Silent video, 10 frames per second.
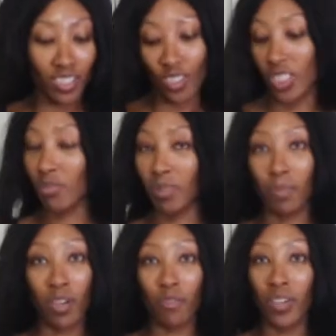So this would be
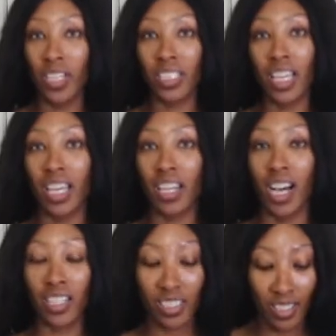perfect. And
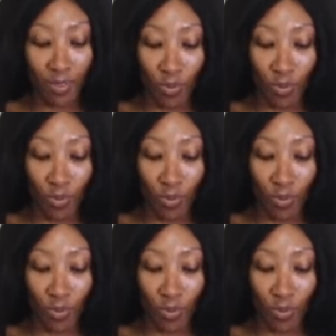honestly,